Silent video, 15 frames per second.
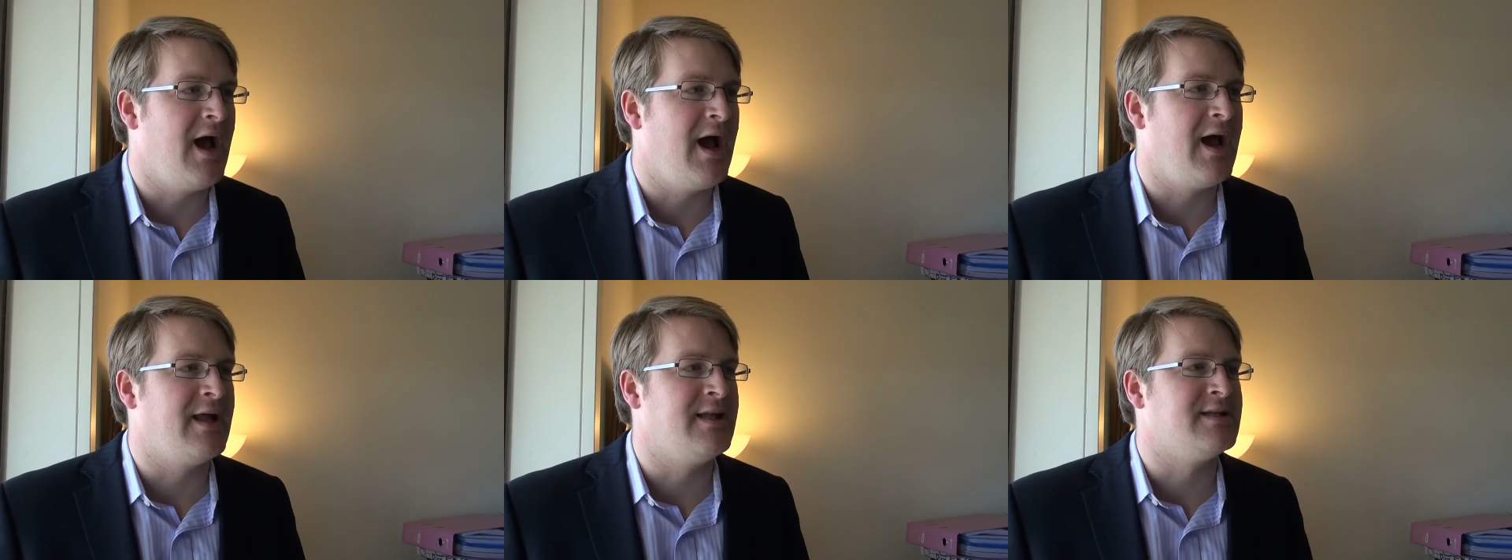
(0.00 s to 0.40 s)

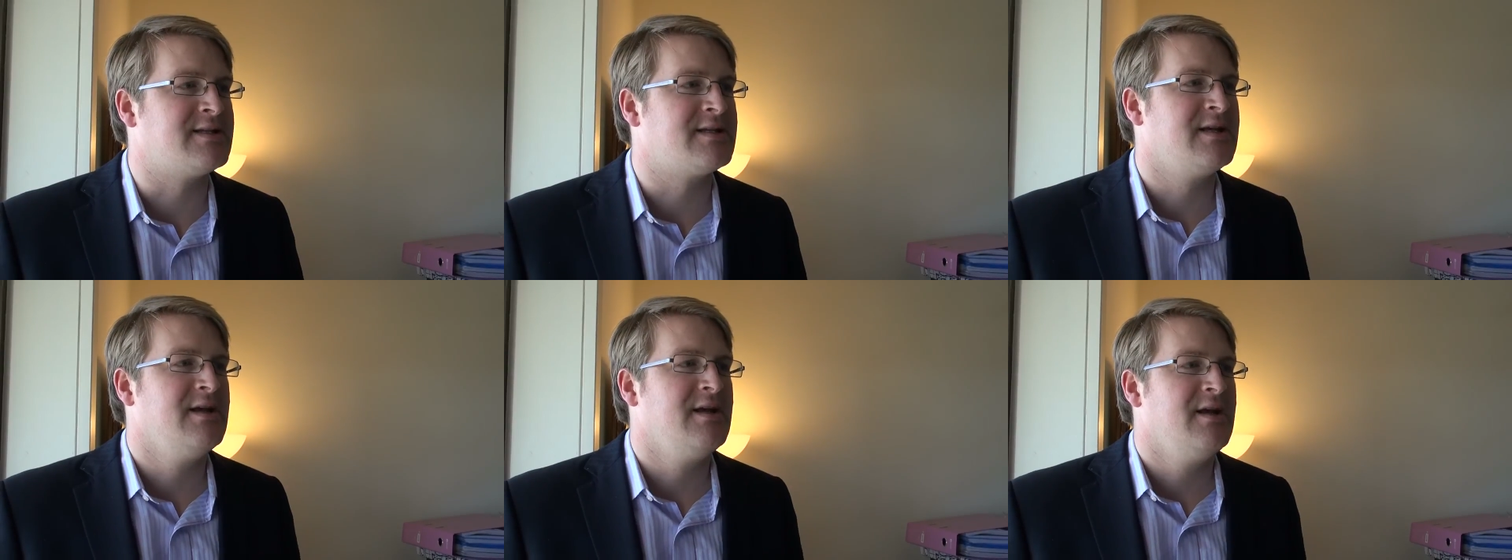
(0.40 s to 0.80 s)
And
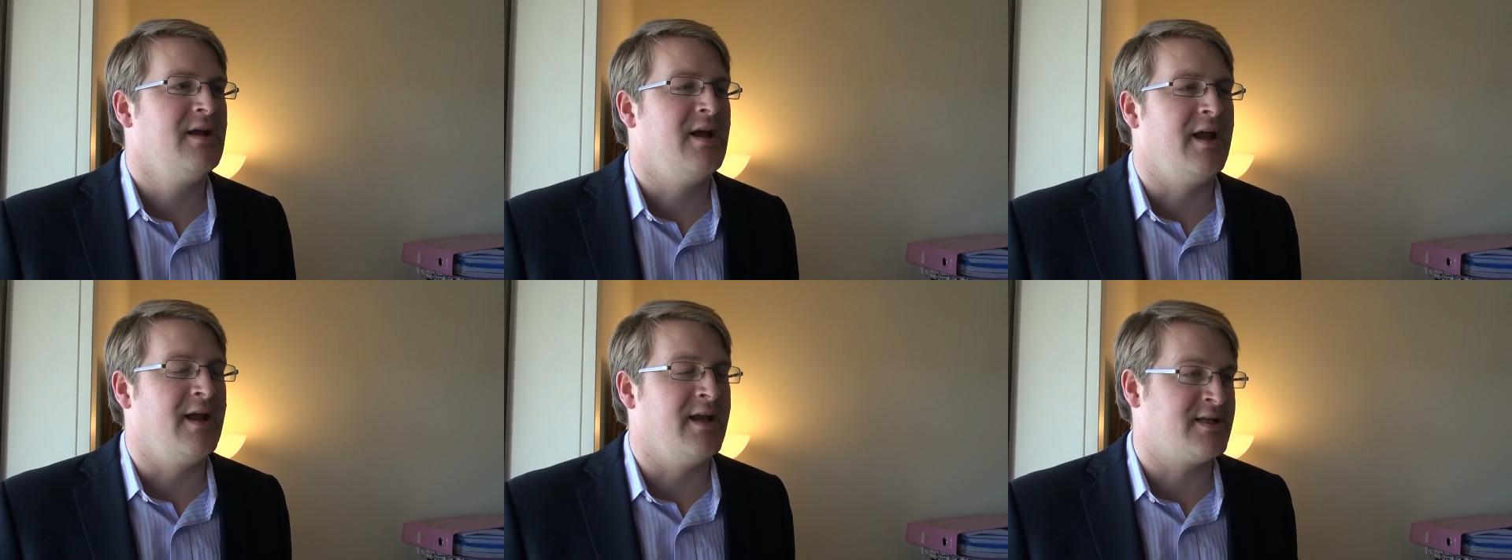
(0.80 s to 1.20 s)

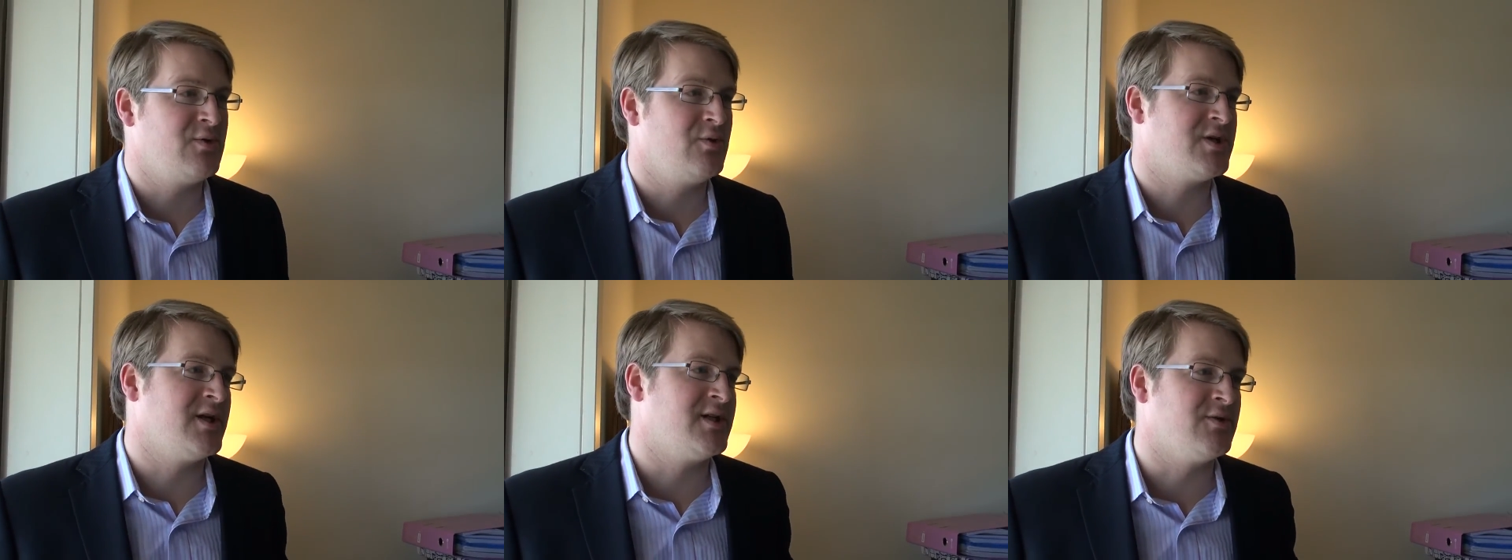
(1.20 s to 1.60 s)
it's
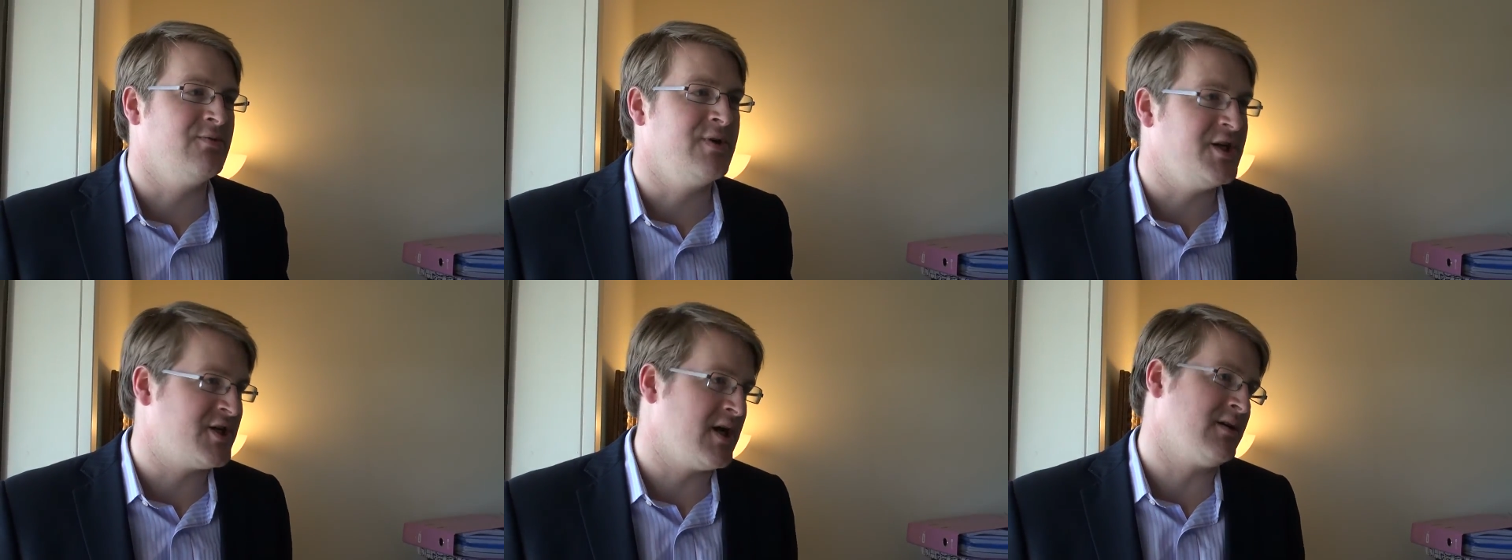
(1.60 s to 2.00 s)
also to
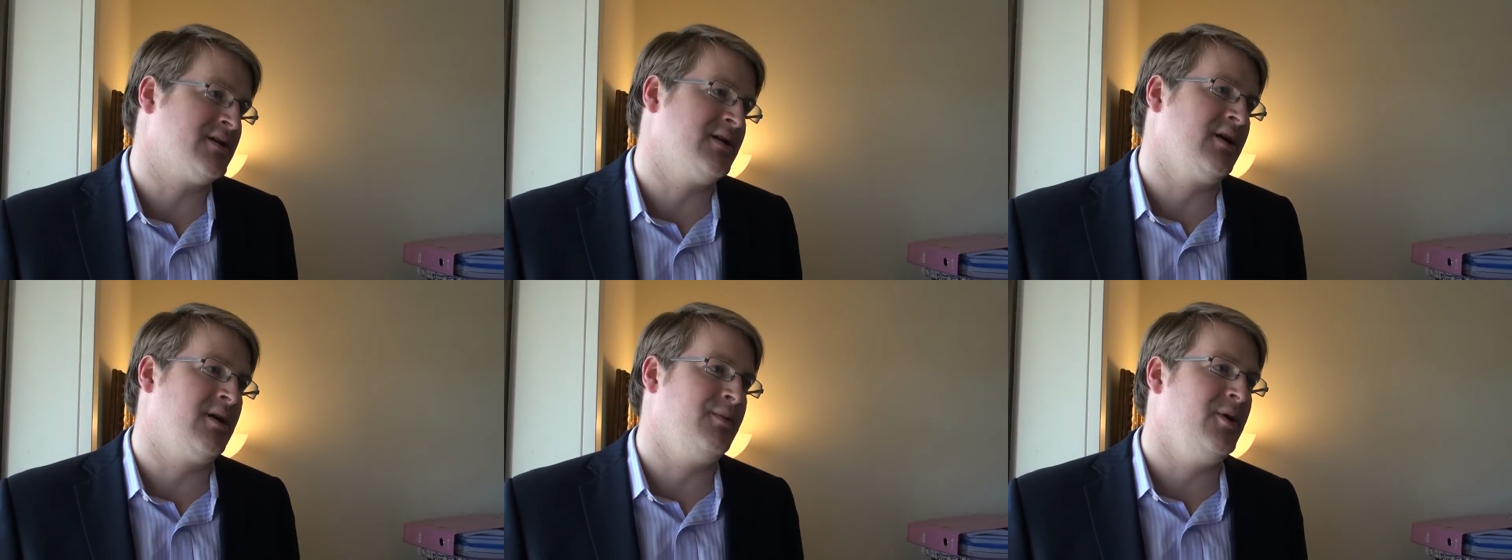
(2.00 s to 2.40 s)
reach out
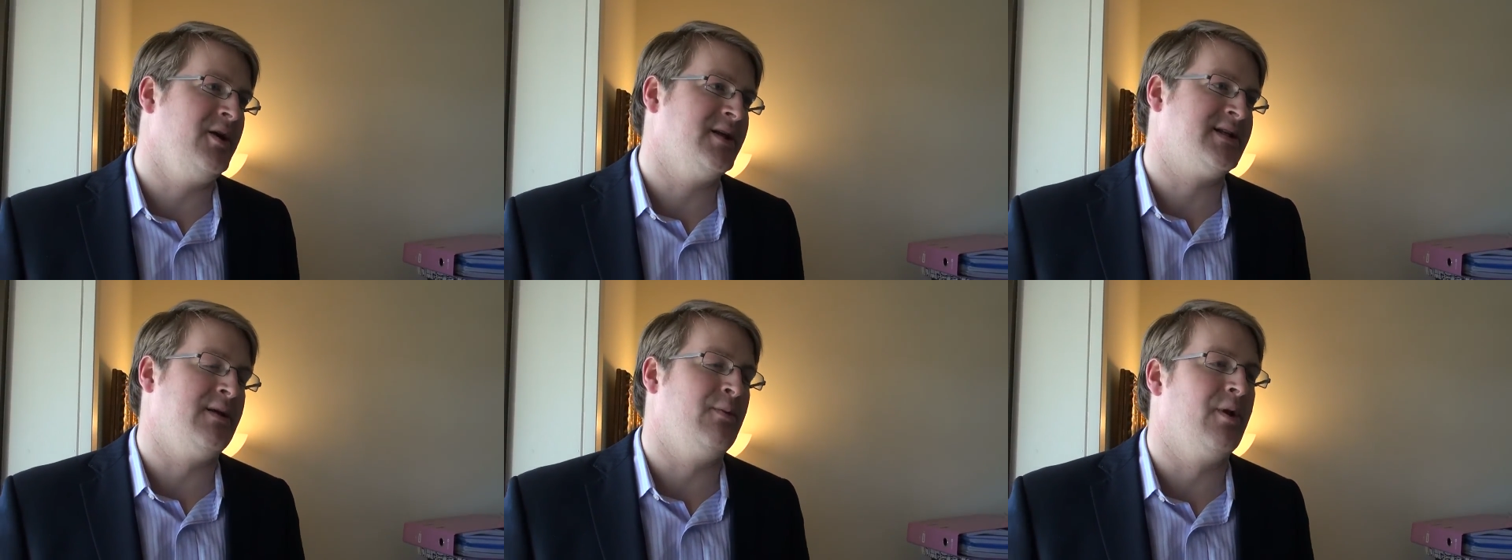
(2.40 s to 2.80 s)
to the
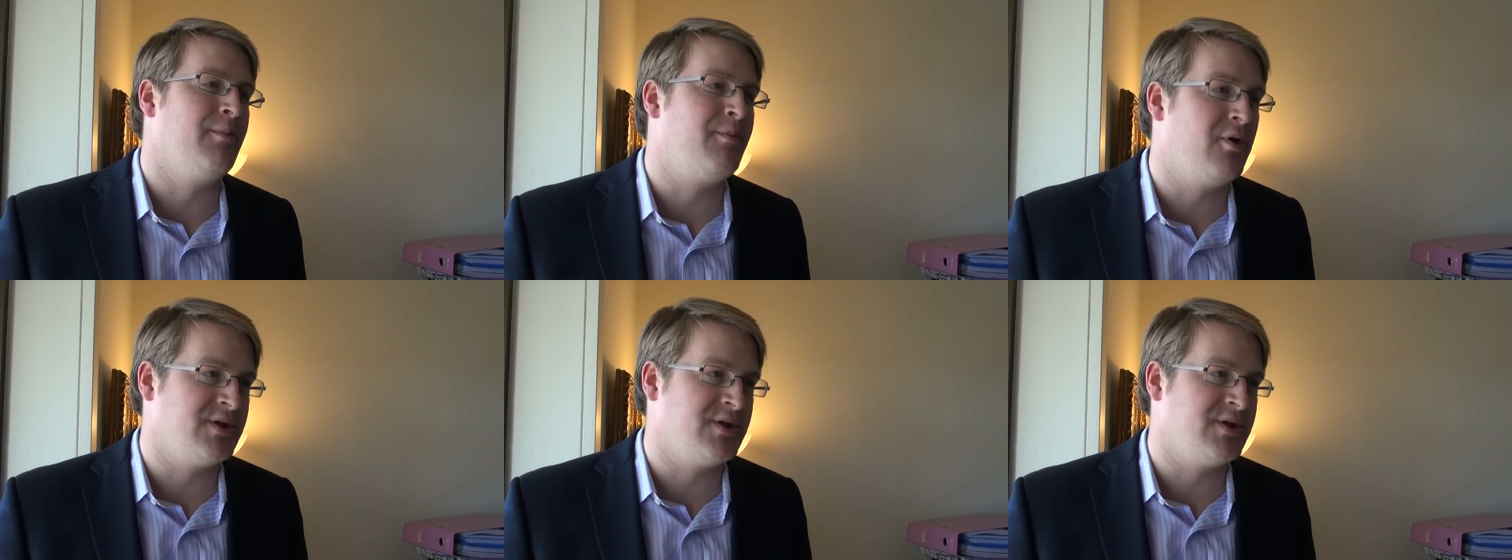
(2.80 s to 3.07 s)
community with a